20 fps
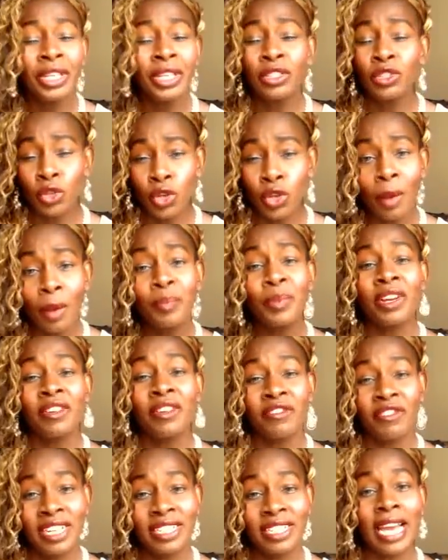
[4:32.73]
do not be
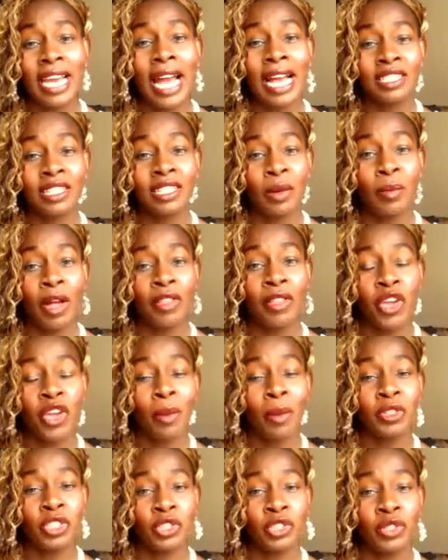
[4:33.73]
afraid to ask about the
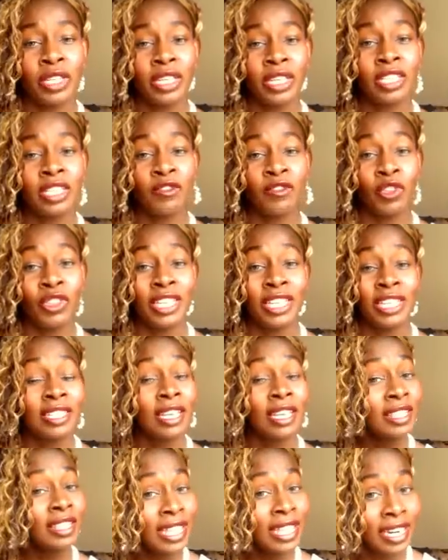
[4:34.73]
opportunities for these
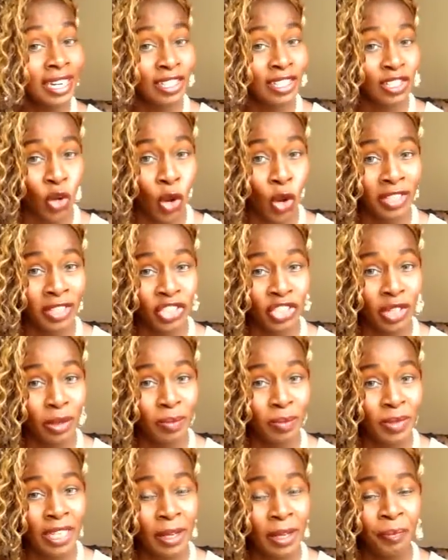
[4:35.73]
athletic
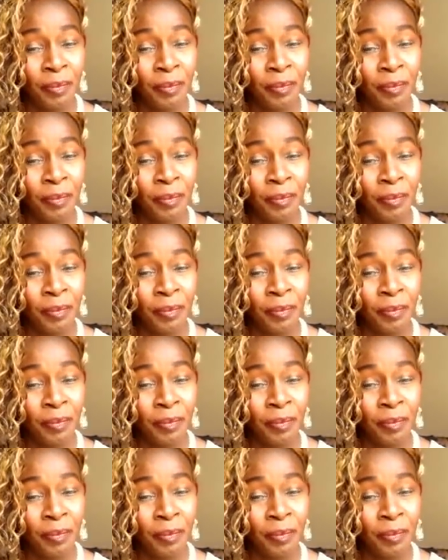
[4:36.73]
scholarships.